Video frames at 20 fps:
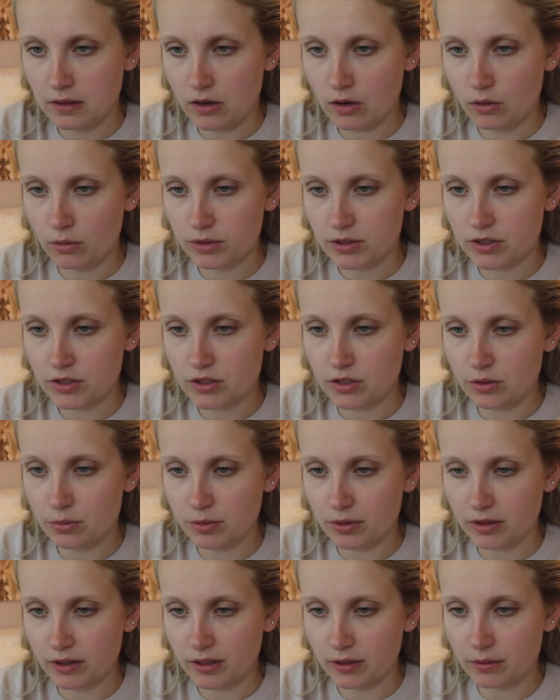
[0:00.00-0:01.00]
Oh, it's
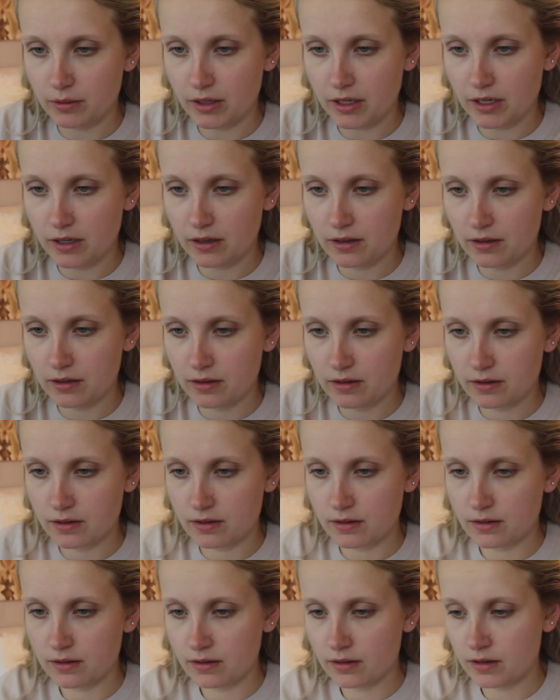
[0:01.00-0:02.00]
super liquidy.
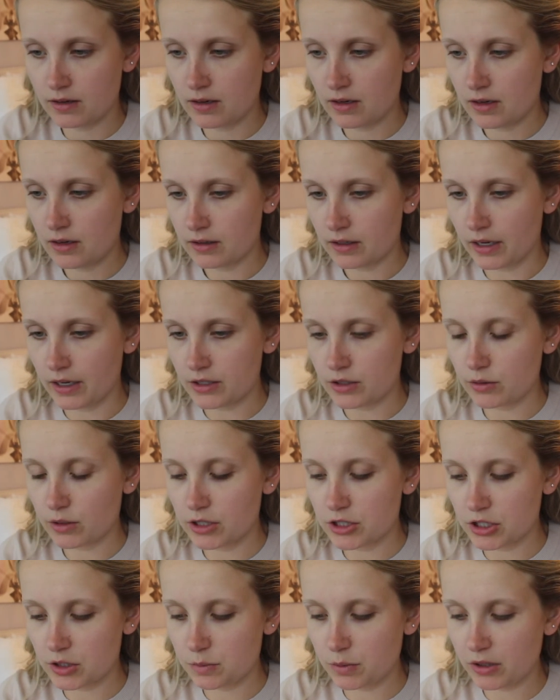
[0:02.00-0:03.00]
Okay, so
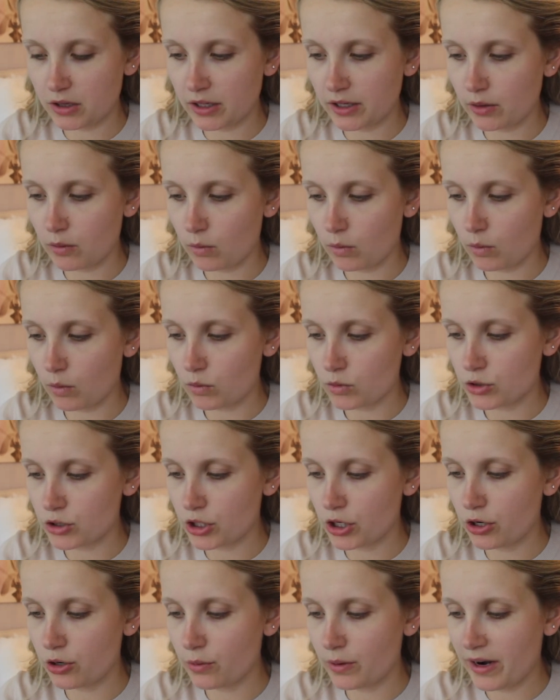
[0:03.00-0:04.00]
I just put like
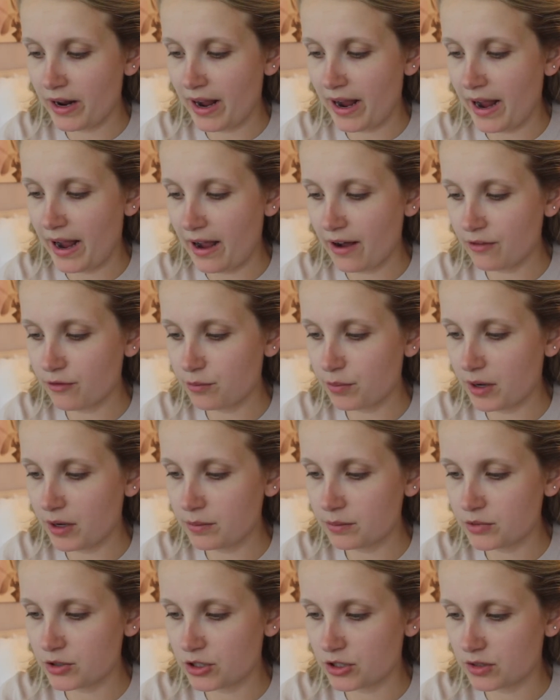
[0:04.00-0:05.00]
2.5
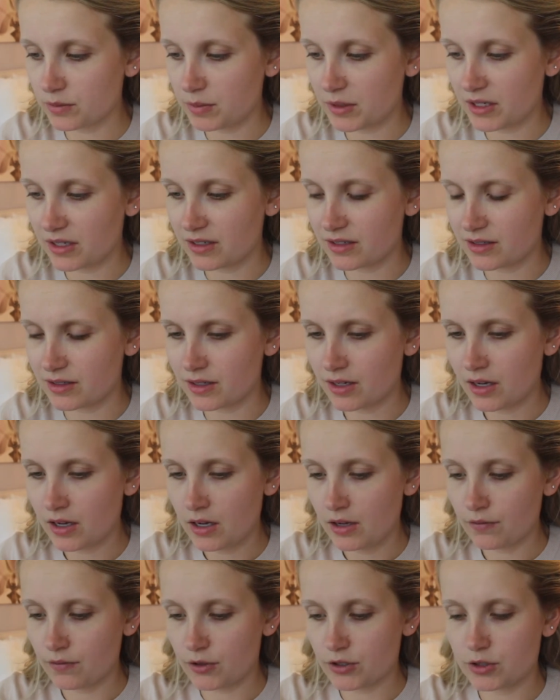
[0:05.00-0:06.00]
pumps just because
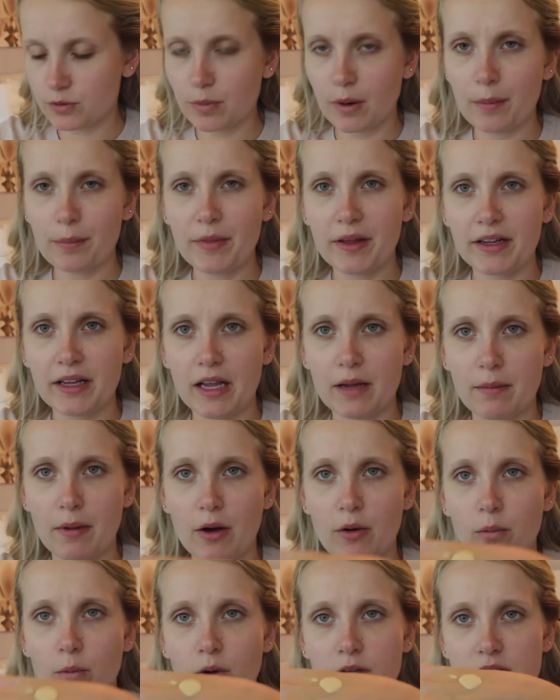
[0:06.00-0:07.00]
first pump that came
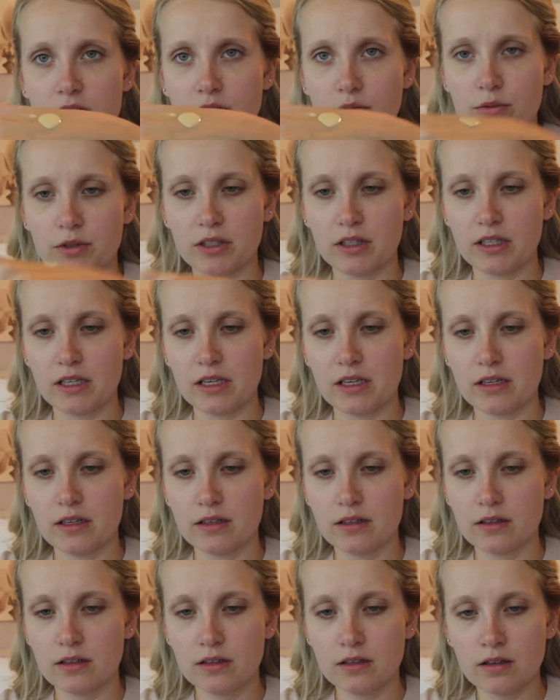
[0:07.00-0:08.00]
out wasn't
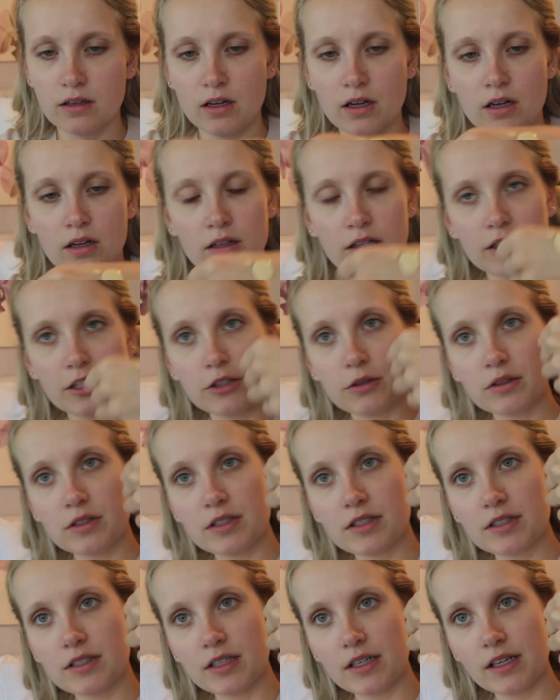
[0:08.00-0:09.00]
really, like, you
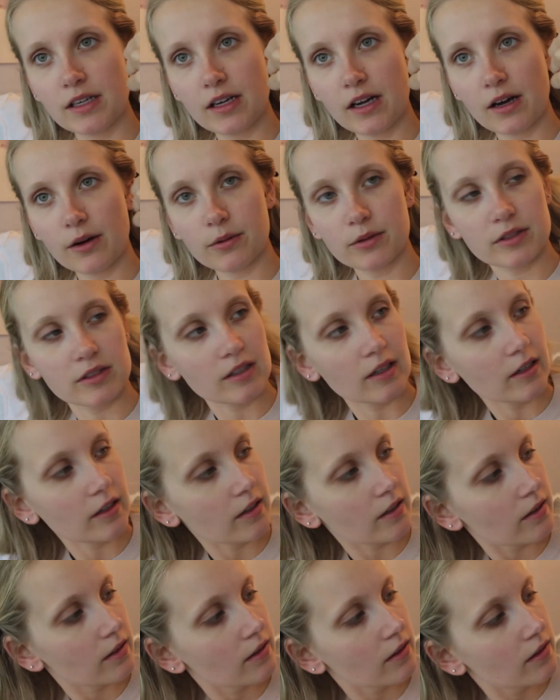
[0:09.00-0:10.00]
can see how it's like